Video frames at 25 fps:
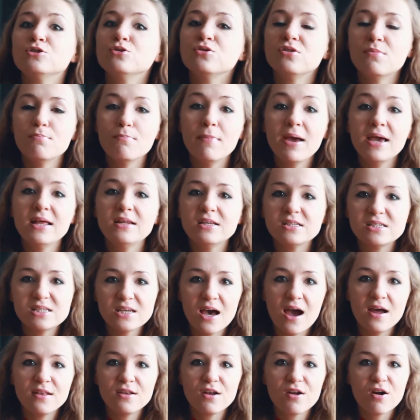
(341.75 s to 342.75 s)
to the main
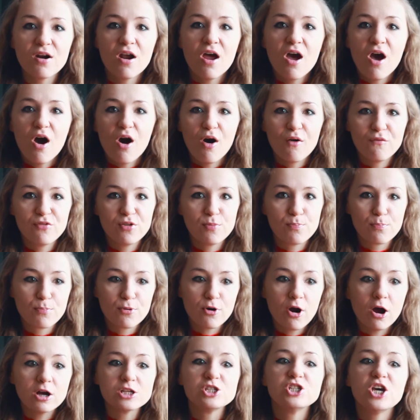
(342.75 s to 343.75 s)
decider of the
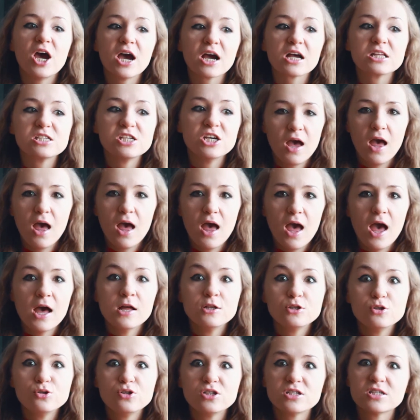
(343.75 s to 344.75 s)
project,
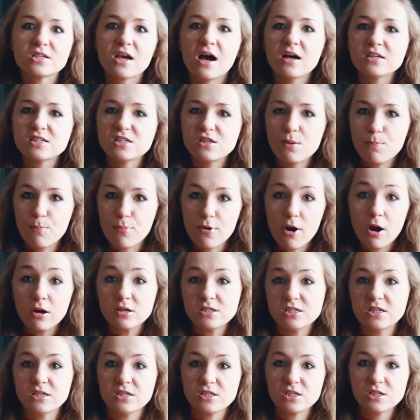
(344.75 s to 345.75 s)
and to discuss the
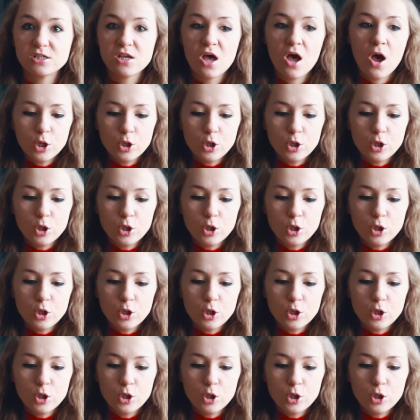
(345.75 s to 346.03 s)
process.